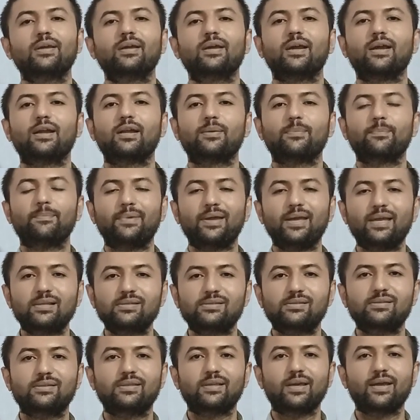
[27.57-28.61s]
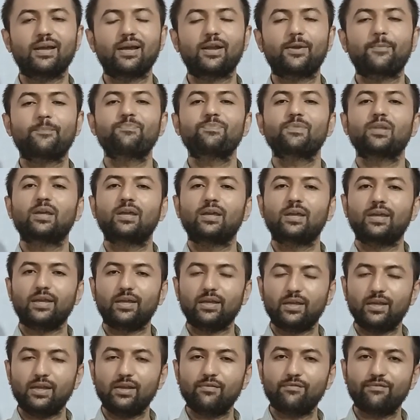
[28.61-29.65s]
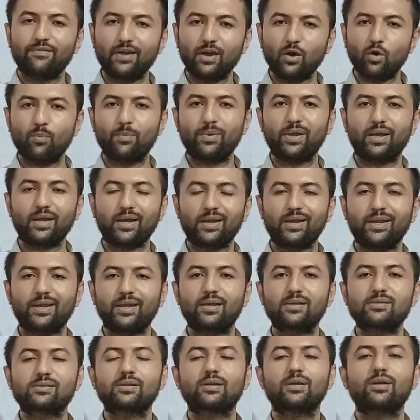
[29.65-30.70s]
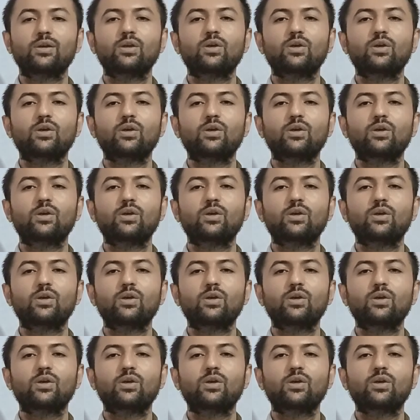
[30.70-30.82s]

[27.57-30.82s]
It means that in wave mechanics,